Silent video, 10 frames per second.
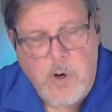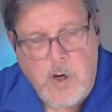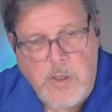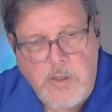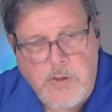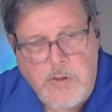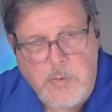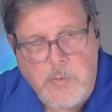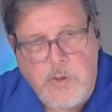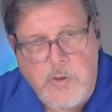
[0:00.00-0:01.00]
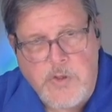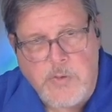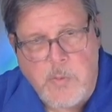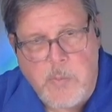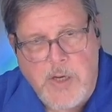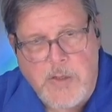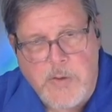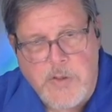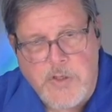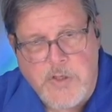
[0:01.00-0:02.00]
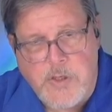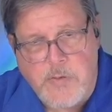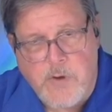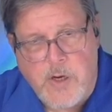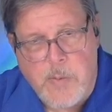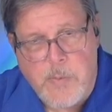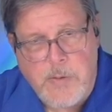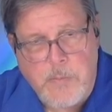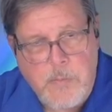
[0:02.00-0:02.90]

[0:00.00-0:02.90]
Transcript: are into using reminders as an environment.